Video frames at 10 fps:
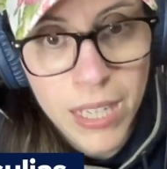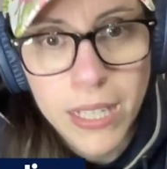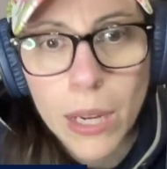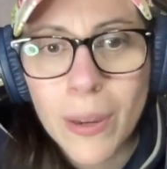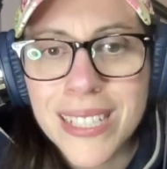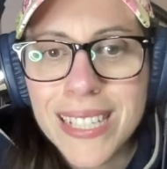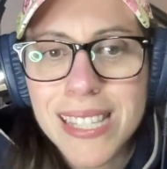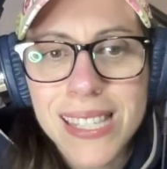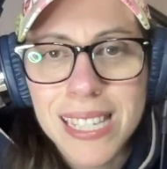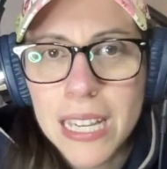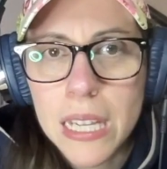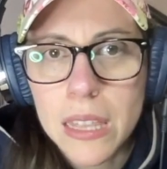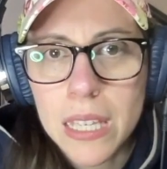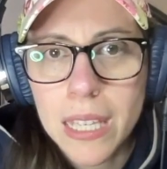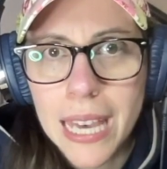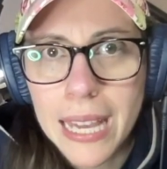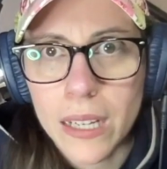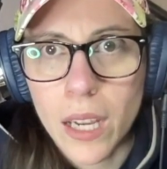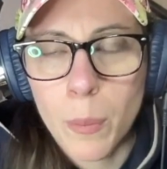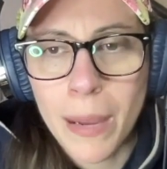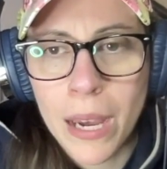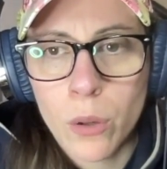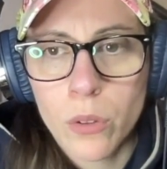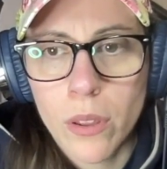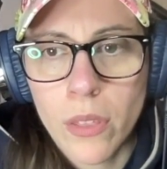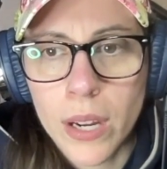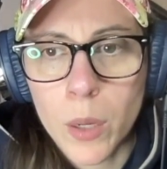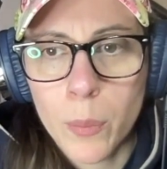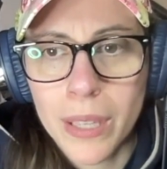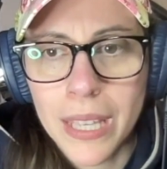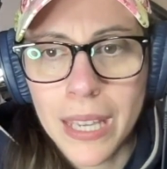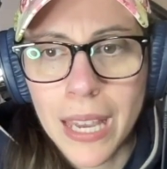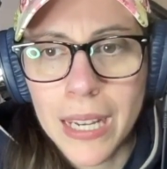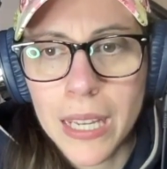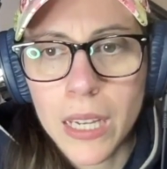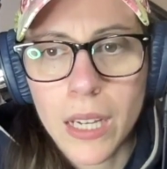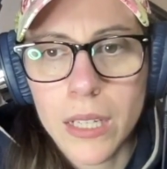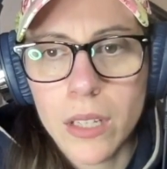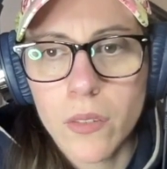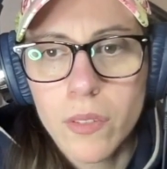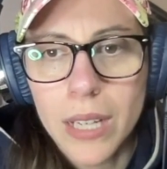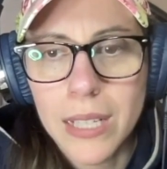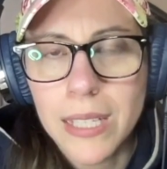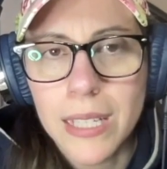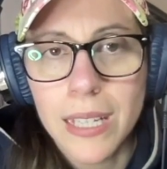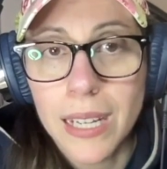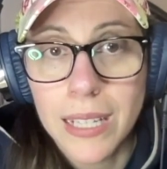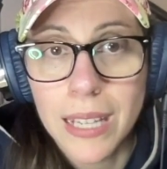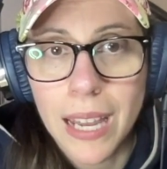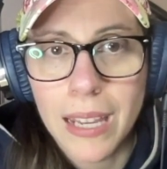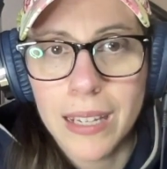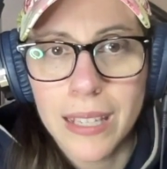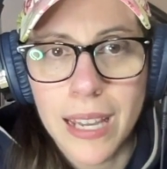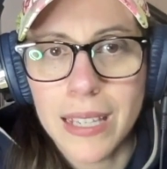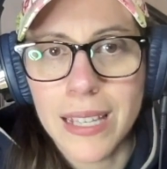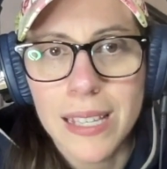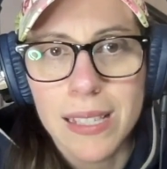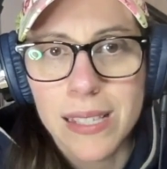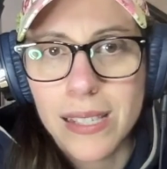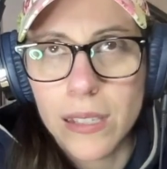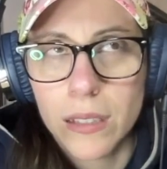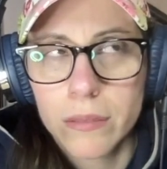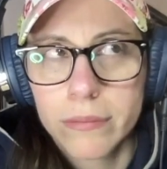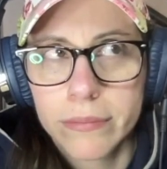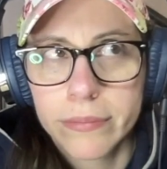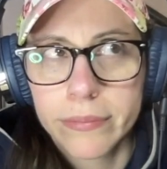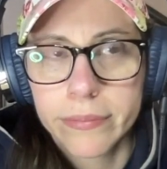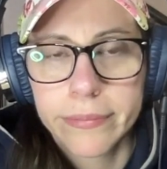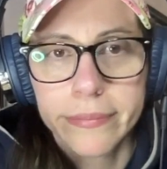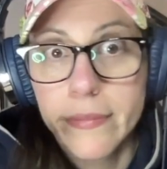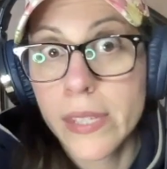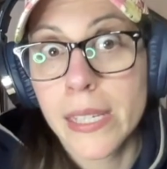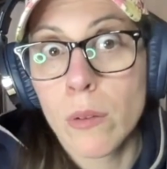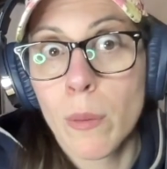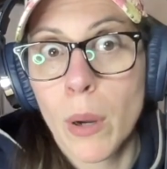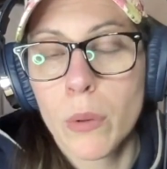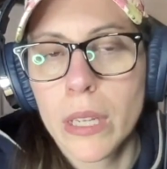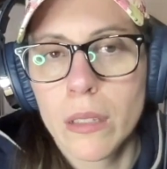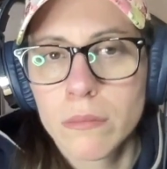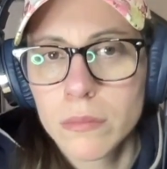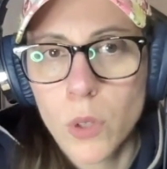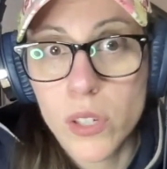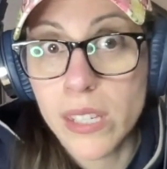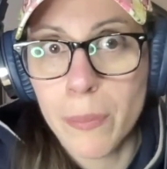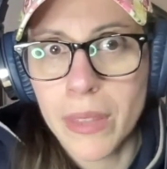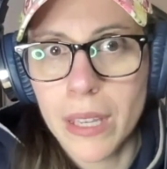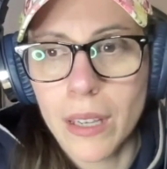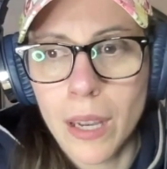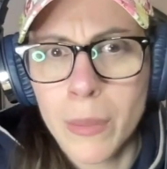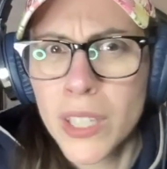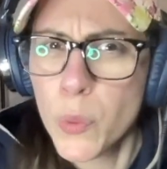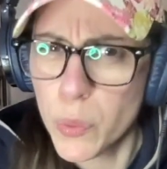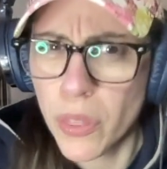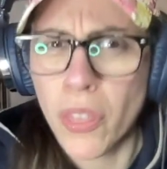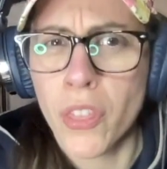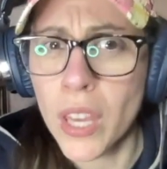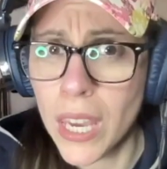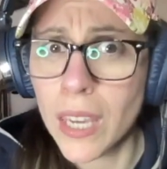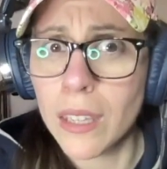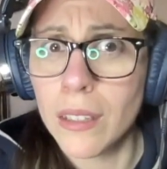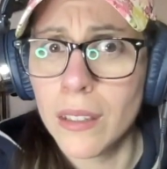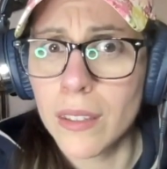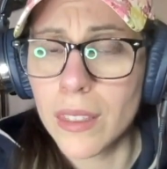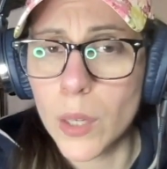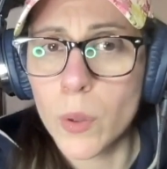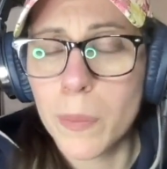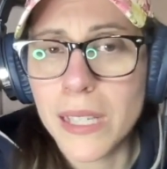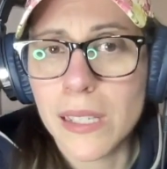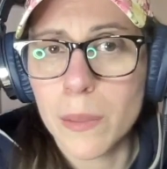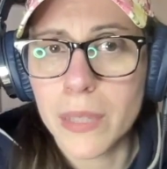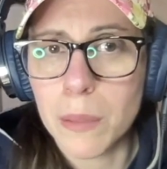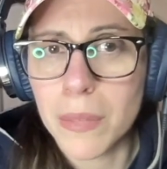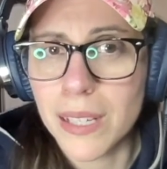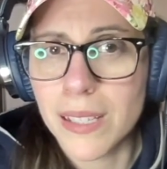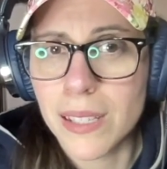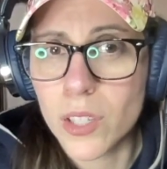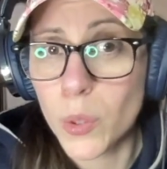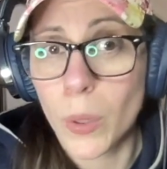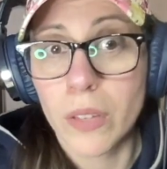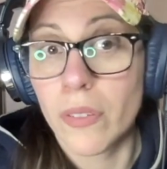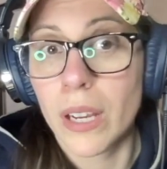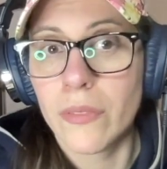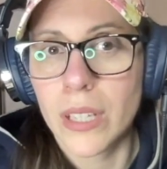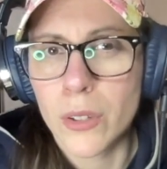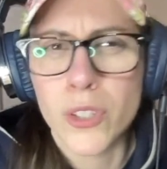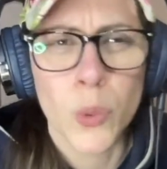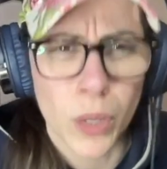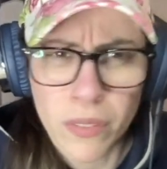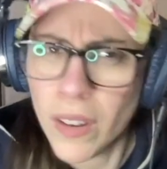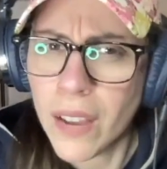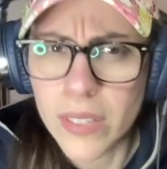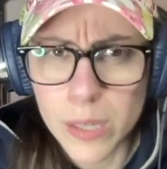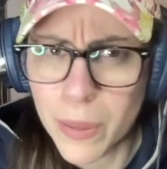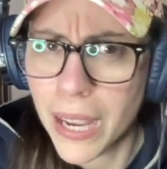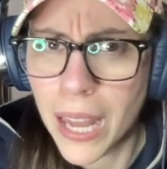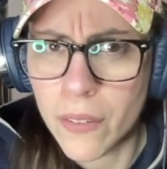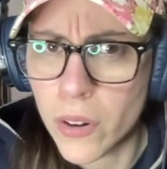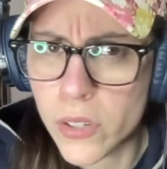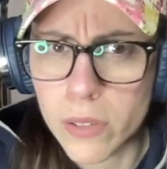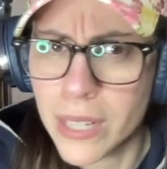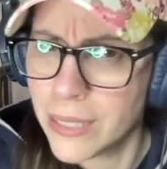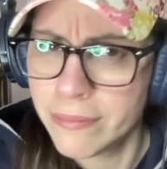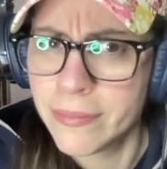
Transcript: Now, I didn't see anything yet about there being any kind of 1998 Yankees ceremony or something. I mean, you would think that there would be something because it's 25 years. 25 is a big anniversary.